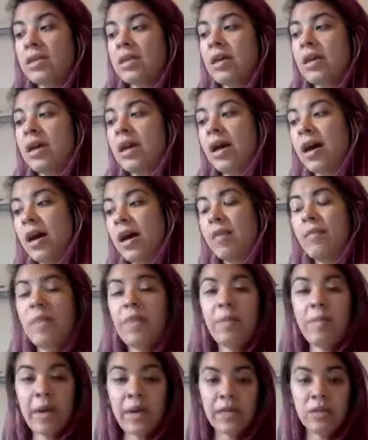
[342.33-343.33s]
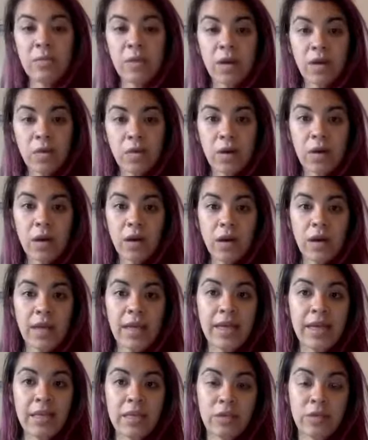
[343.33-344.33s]
Um, the best way to order
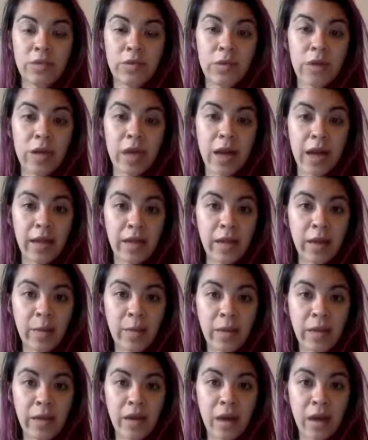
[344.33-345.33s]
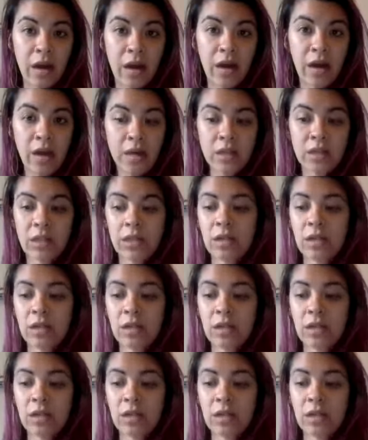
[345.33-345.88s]
is through your LRP cart.